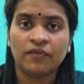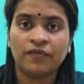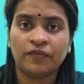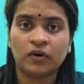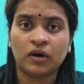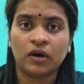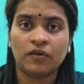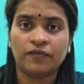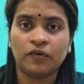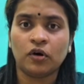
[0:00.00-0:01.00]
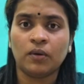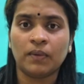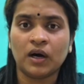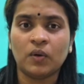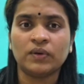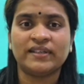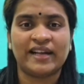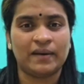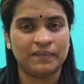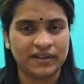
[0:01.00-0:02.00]
for about
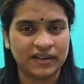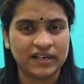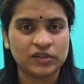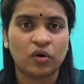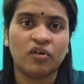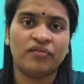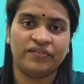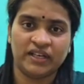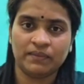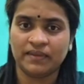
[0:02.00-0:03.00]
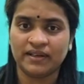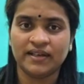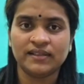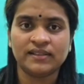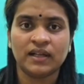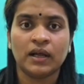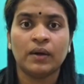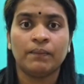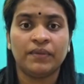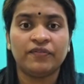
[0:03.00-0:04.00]
10 minutes or 15 minutes
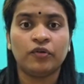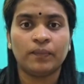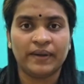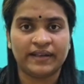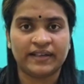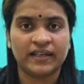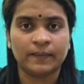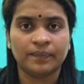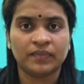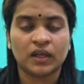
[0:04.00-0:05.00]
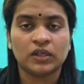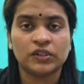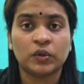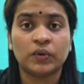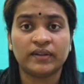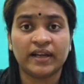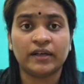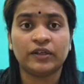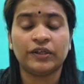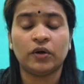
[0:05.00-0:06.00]
before baking so
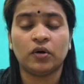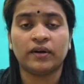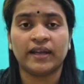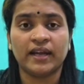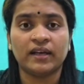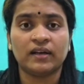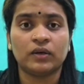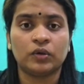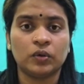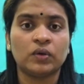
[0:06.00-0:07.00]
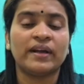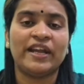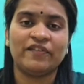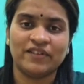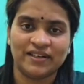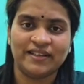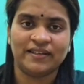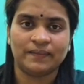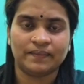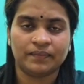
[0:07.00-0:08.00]
that your cake cooks evenly.
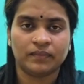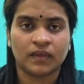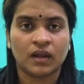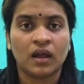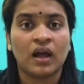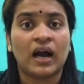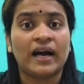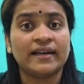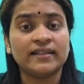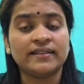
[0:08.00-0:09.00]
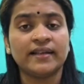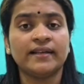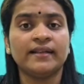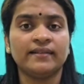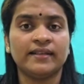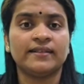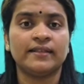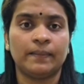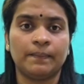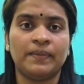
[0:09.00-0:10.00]
Understanding these
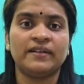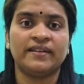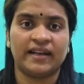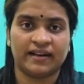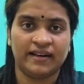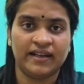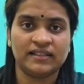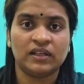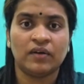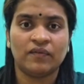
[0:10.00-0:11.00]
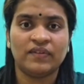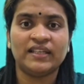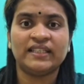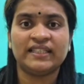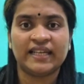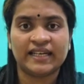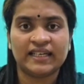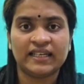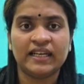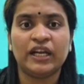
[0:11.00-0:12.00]
simple techniques will
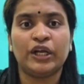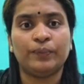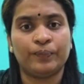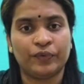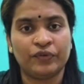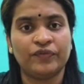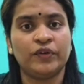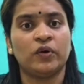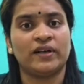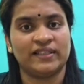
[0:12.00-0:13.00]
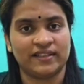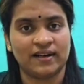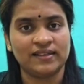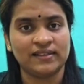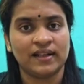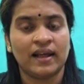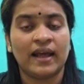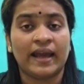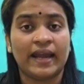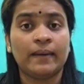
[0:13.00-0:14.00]
greatly improve your results
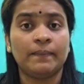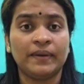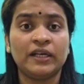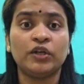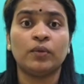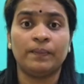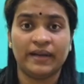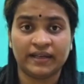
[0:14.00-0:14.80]
and build your